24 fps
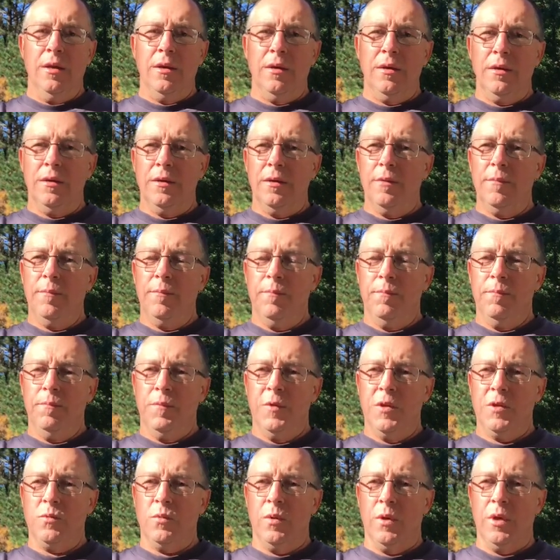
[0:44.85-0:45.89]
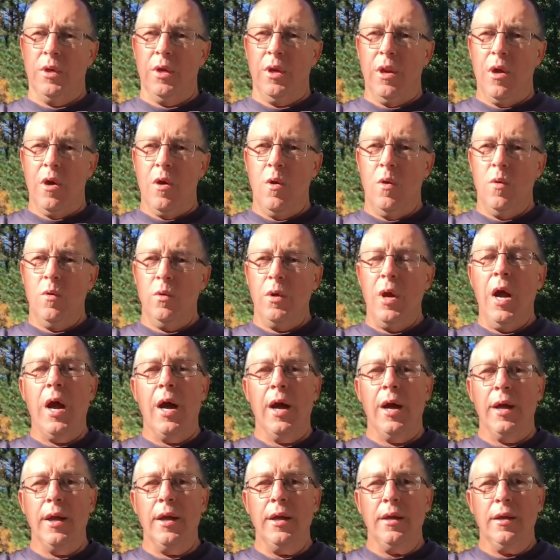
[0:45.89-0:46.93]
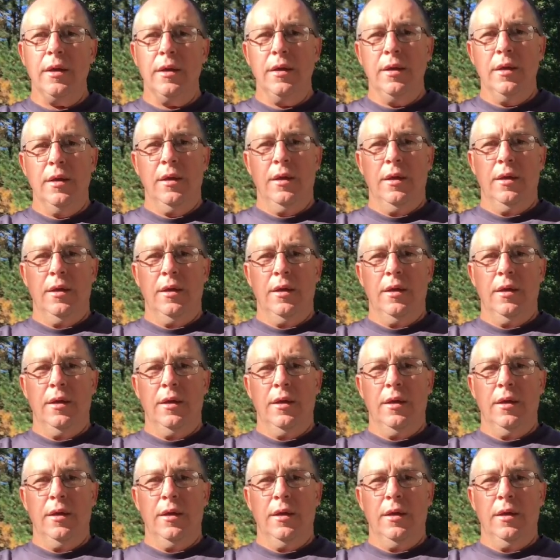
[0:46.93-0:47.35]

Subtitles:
Uh, this wasn't a long hike.